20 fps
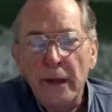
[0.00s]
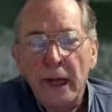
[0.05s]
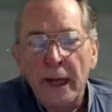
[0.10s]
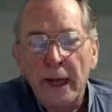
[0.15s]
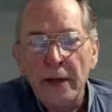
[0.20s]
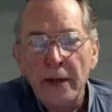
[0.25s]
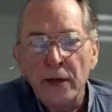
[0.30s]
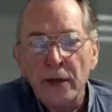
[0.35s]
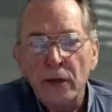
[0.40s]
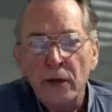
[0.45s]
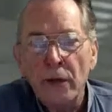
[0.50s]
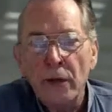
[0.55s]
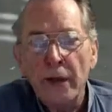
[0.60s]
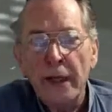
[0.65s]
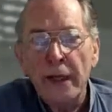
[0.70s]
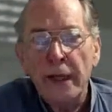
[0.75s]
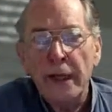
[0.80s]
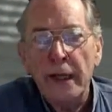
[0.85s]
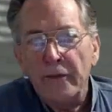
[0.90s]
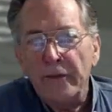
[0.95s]
Hence all
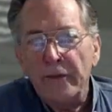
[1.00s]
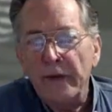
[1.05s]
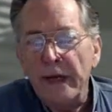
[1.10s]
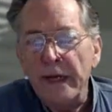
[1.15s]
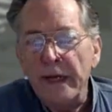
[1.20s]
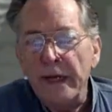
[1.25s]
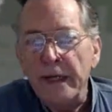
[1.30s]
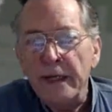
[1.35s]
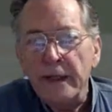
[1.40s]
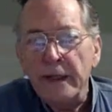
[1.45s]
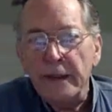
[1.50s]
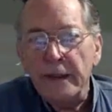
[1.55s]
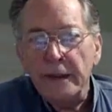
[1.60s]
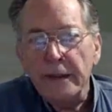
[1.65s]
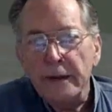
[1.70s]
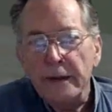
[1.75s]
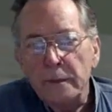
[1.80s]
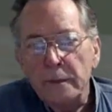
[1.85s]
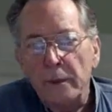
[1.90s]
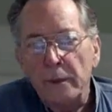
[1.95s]
the fake
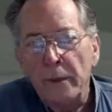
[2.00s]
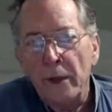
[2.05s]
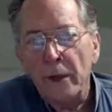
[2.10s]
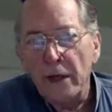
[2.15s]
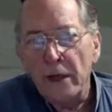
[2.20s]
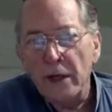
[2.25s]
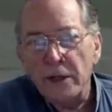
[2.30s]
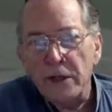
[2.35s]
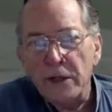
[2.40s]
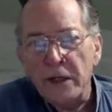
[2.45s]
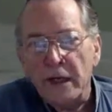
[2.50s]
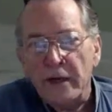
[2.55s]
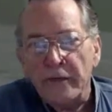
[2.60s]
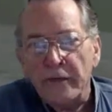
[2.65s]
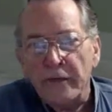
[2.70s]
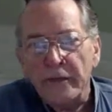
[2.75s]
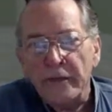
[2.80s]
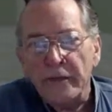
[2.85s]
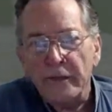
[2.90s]
Apollo stuff.